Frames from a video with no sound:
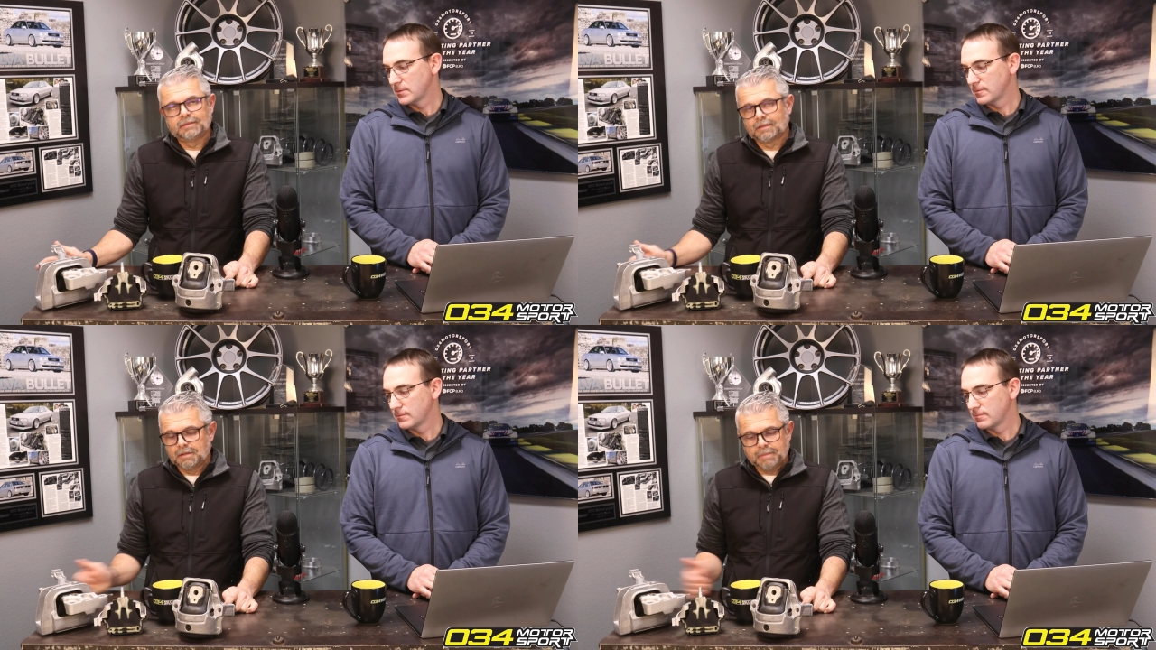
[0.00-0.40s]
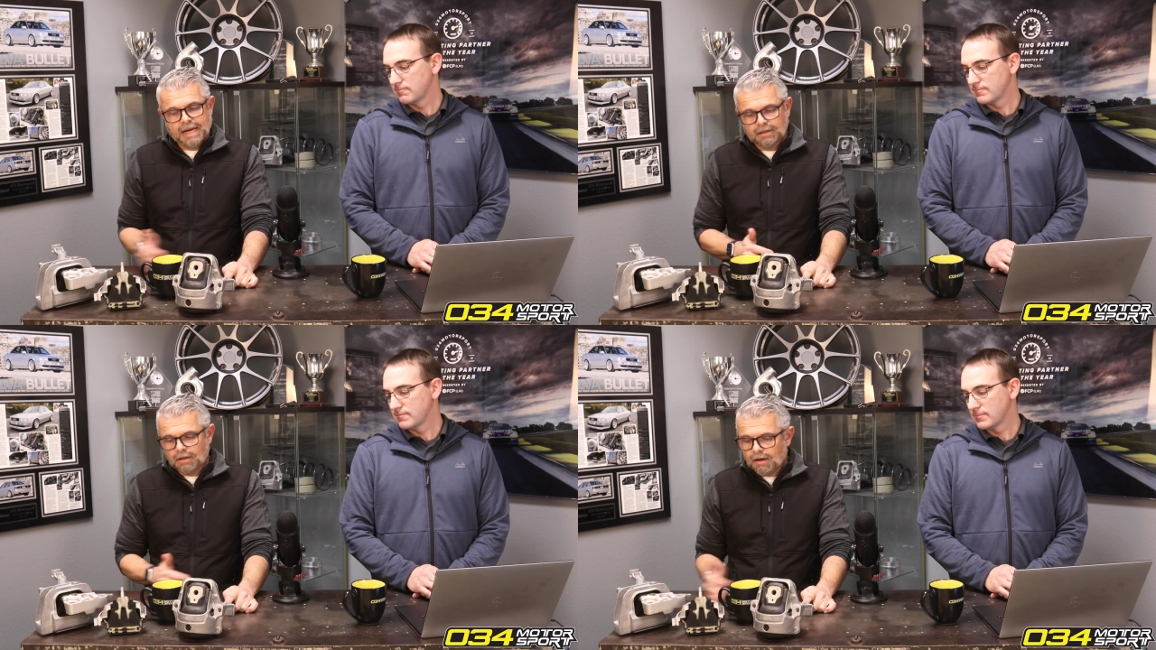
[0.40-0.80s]

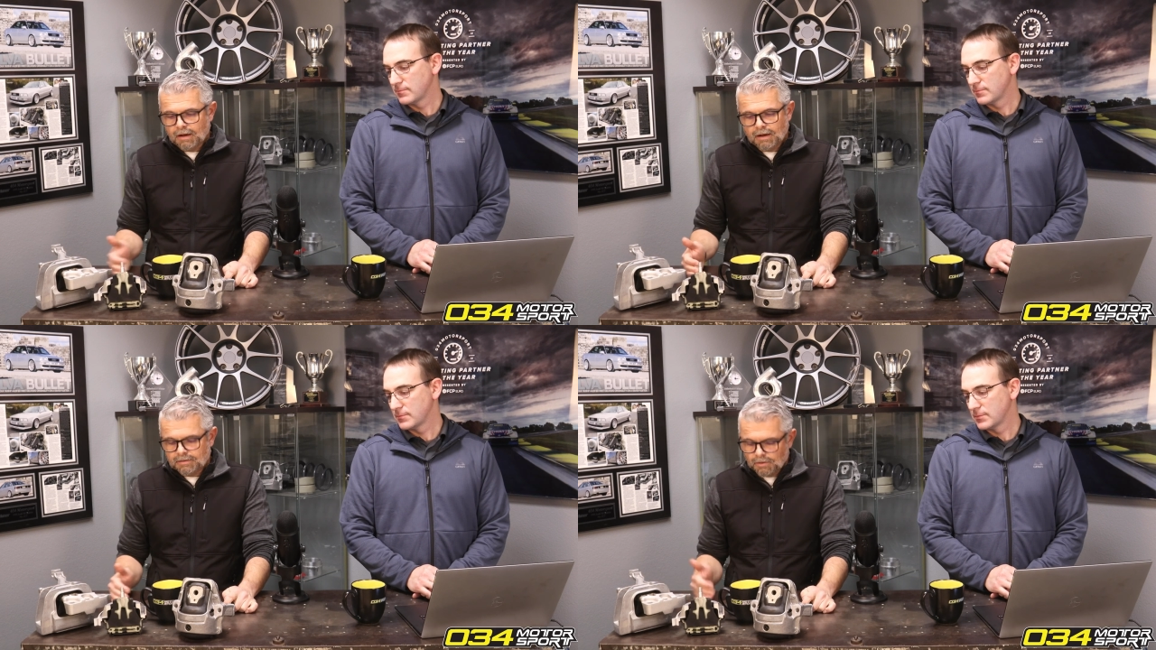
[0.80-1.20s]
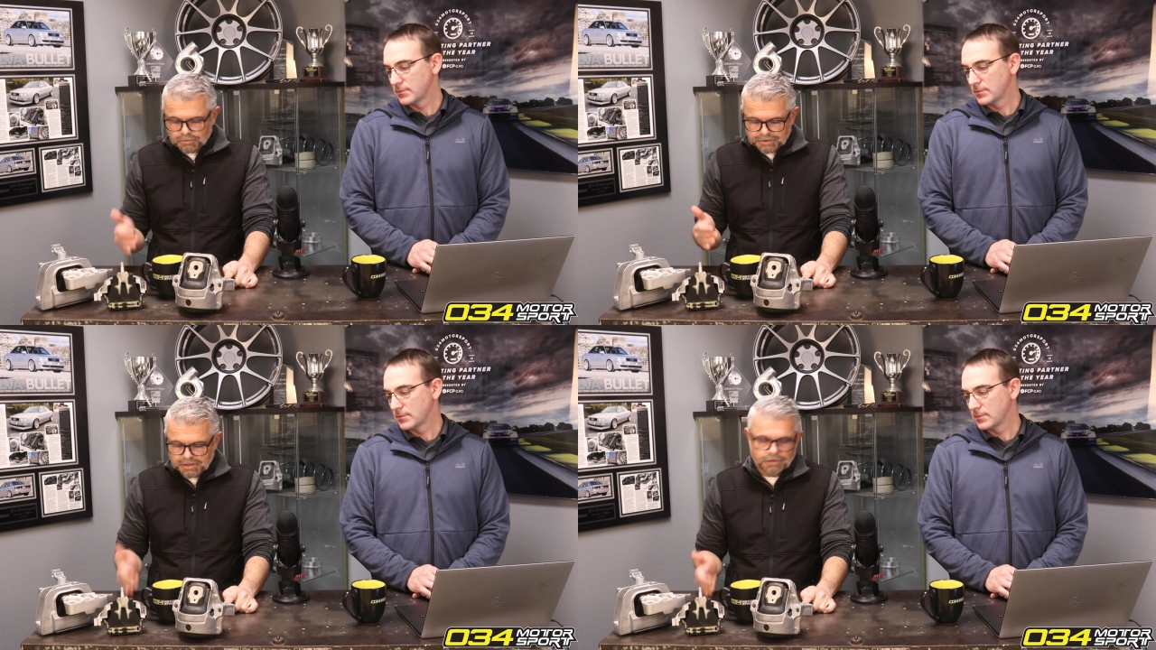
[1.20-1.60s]
Speaker 1: basically by
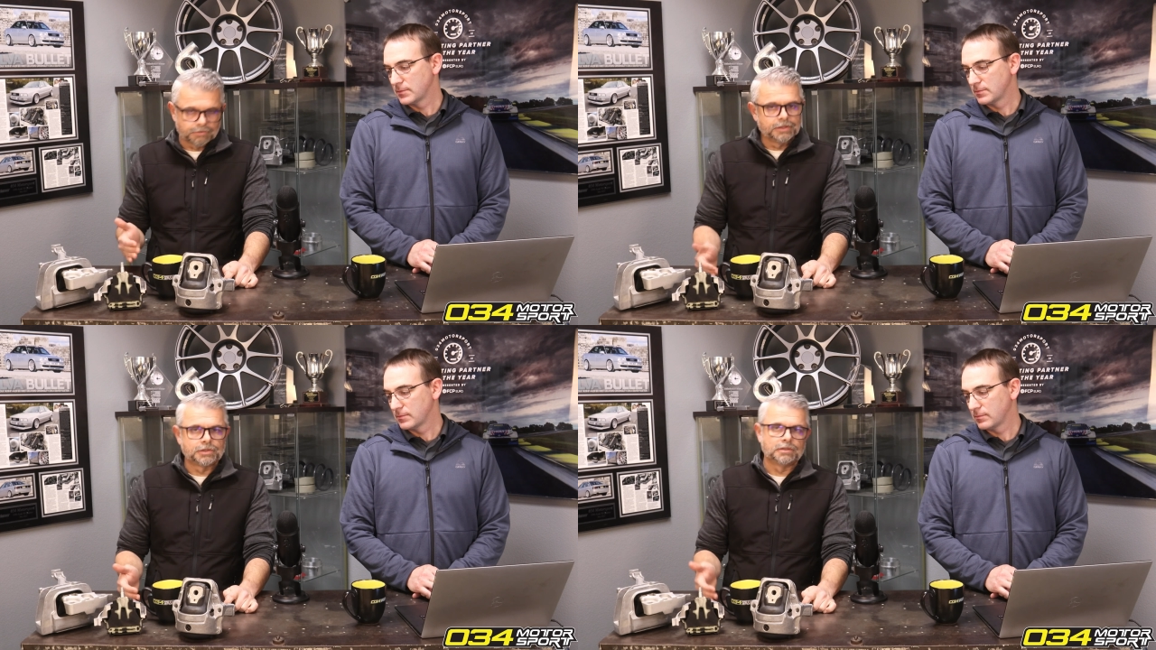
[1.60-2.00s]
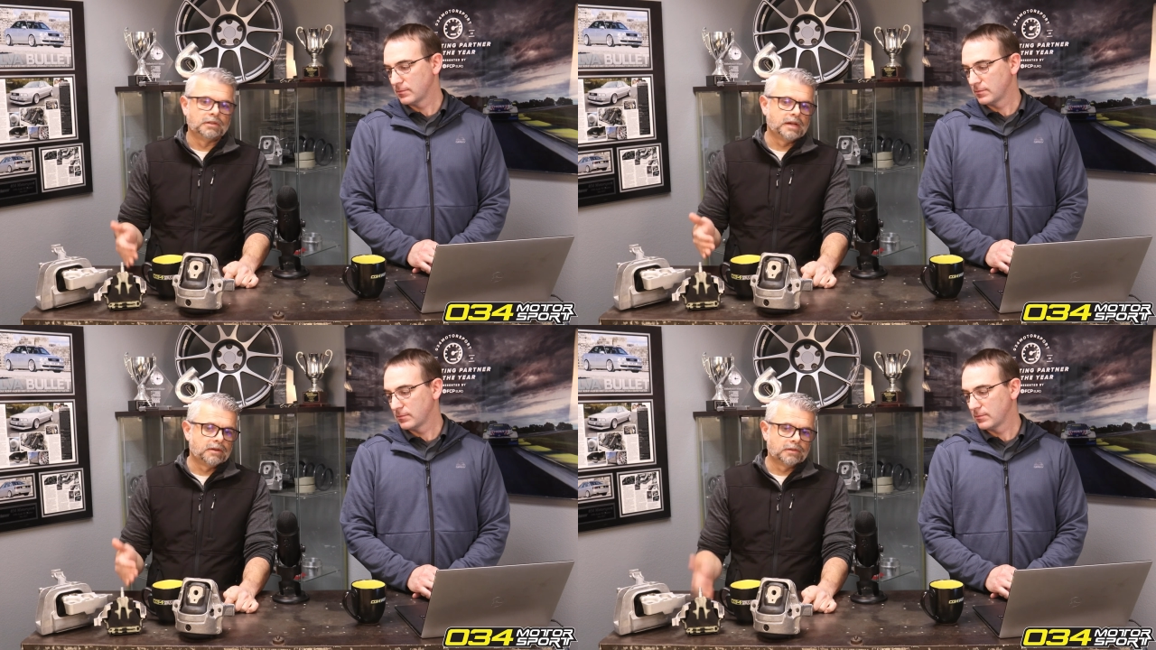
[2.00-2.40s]
law, only the
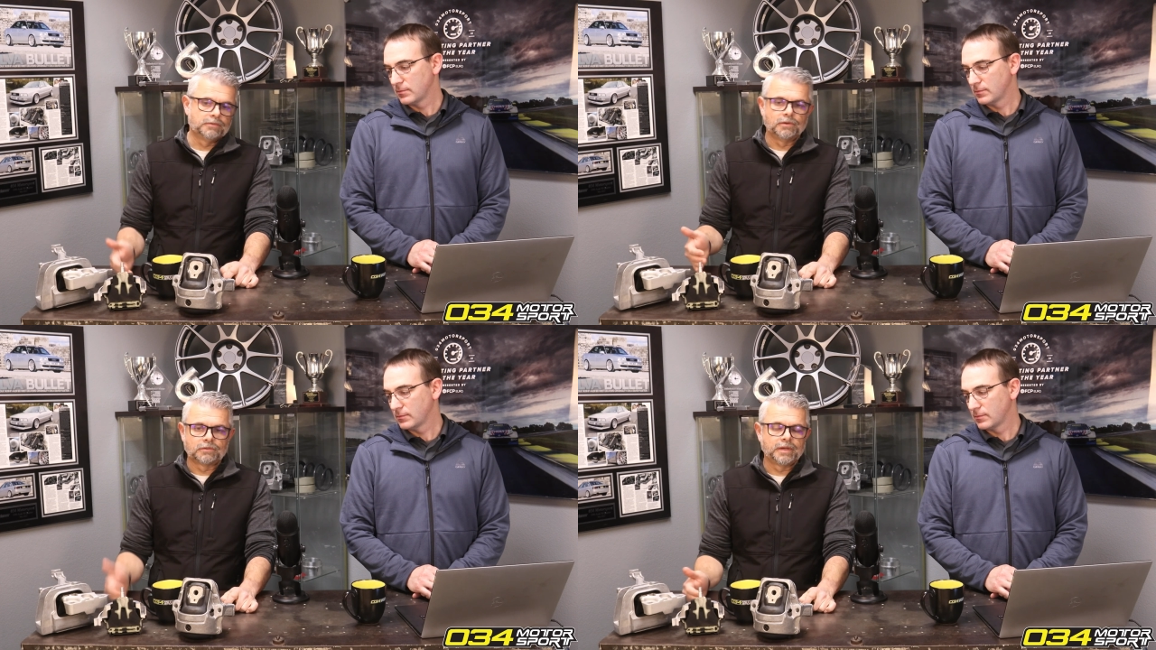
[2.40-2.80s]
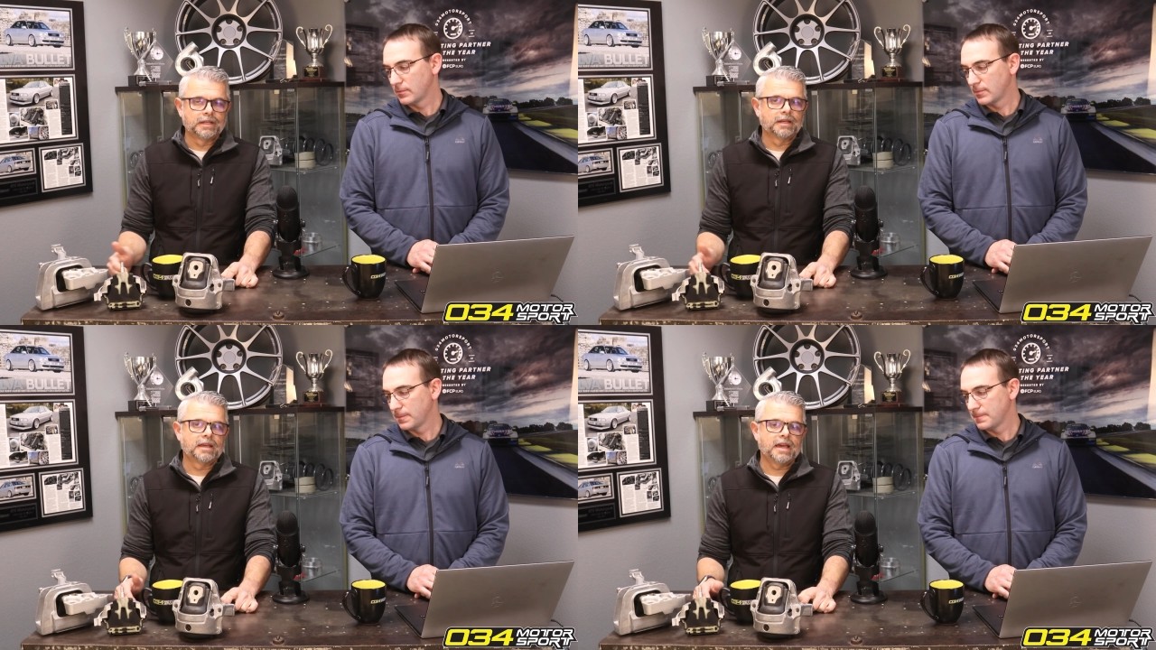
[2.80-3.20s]
original Audi
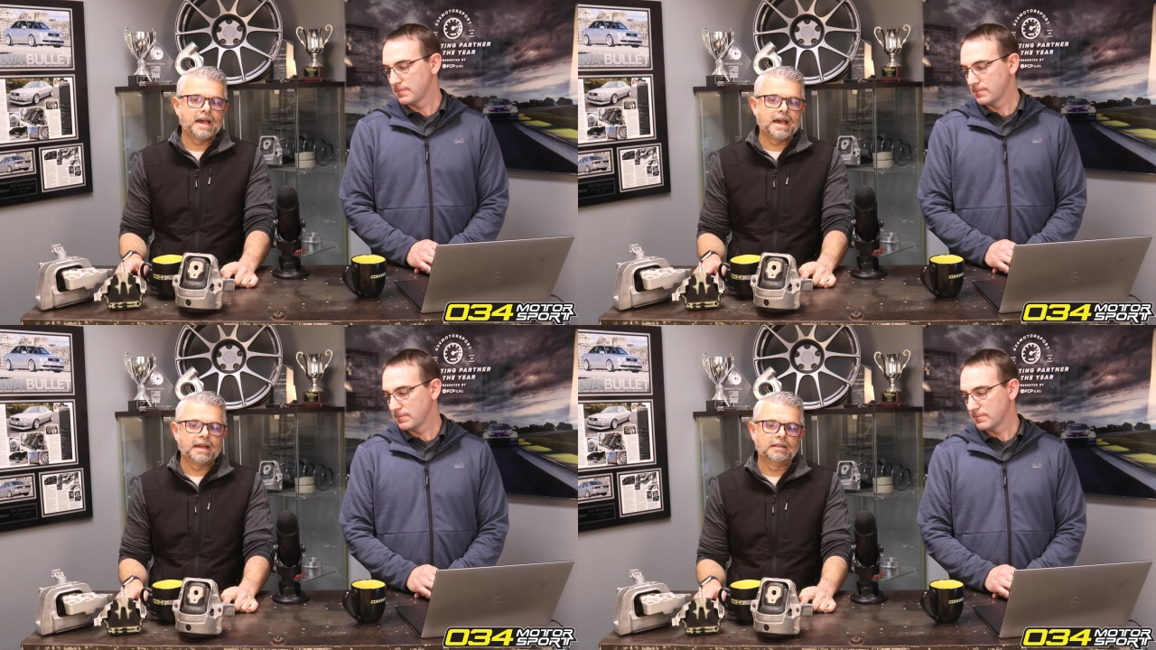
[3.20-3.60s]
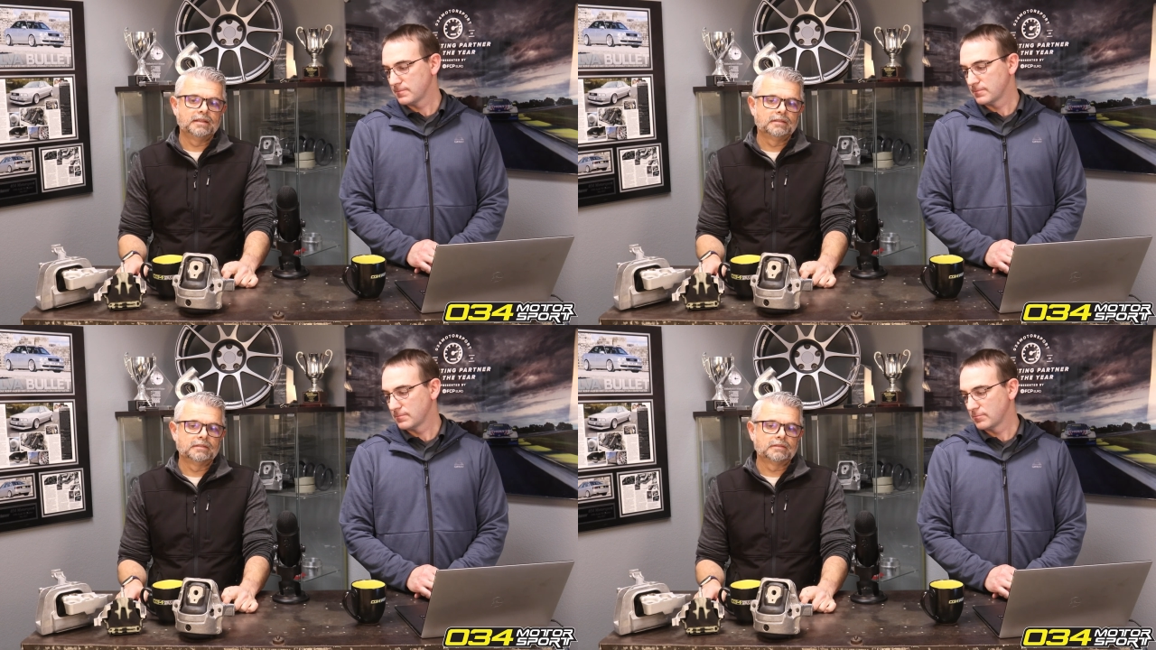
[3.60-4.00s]
Volkswagen
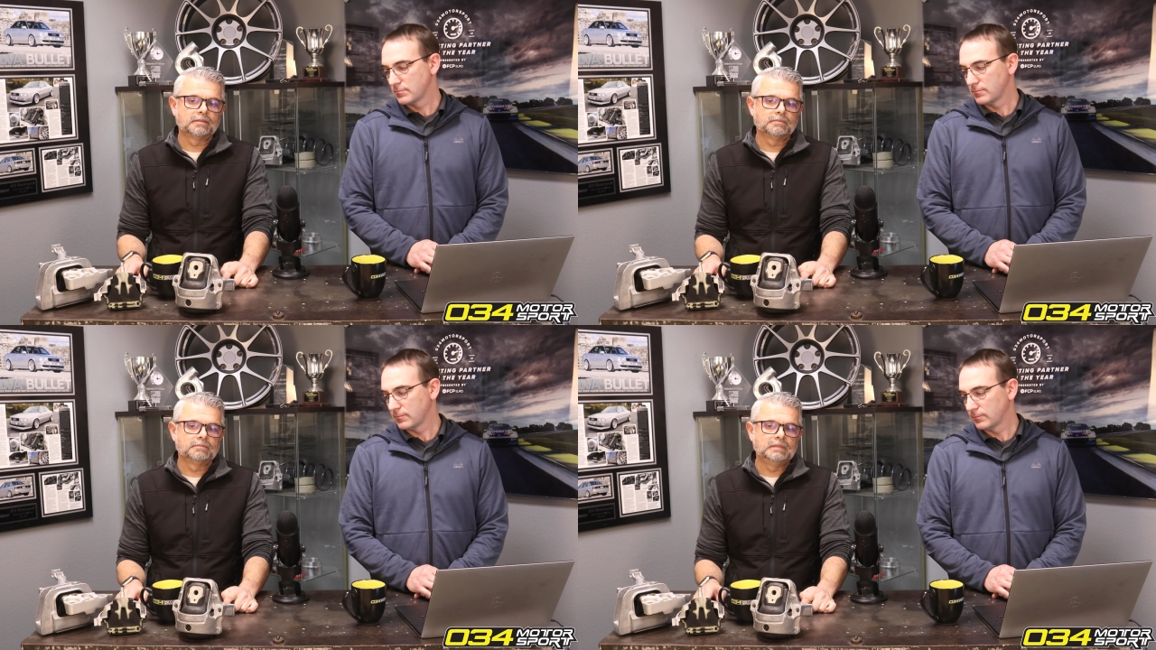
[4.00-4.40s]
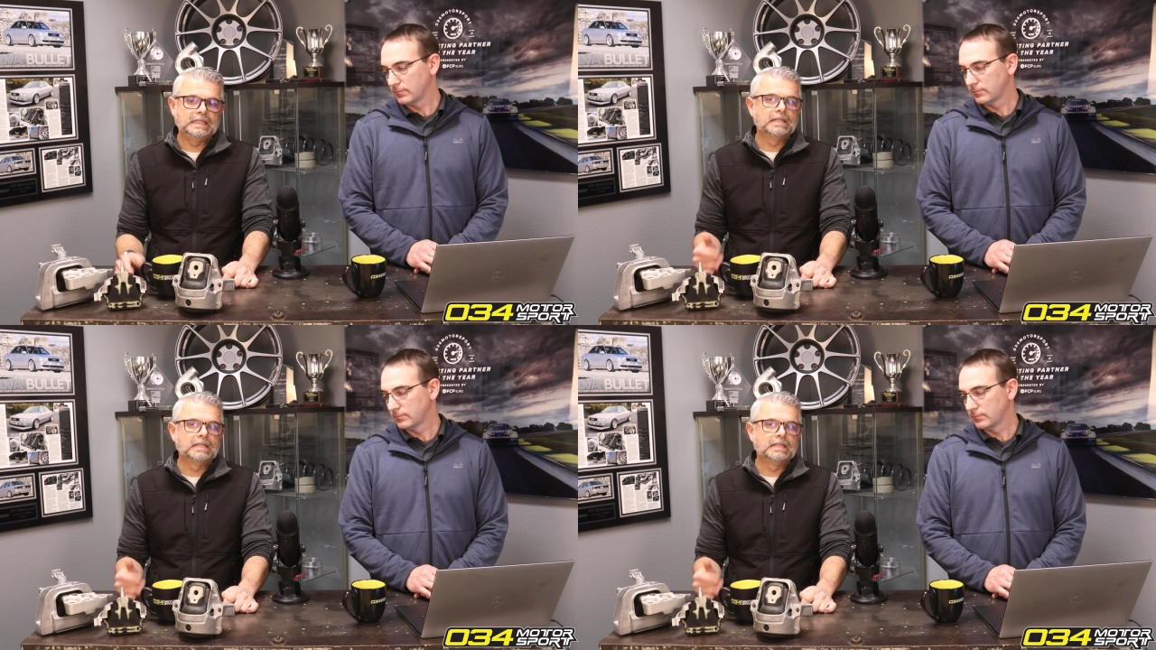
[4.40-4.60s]
Cat is